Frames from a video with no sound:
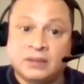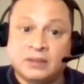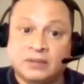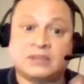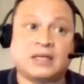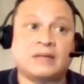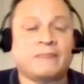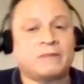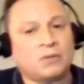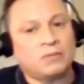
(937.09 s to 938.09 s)
You understand?
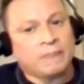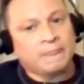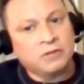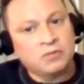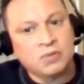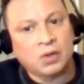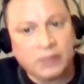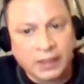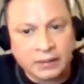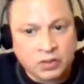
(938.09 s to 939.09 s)
Yeah. So you know
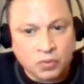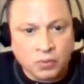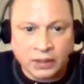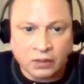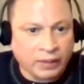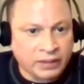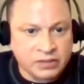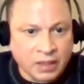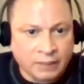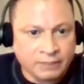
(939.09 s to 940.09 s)
that they're doing a great
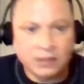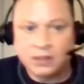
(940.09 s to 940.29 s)
job.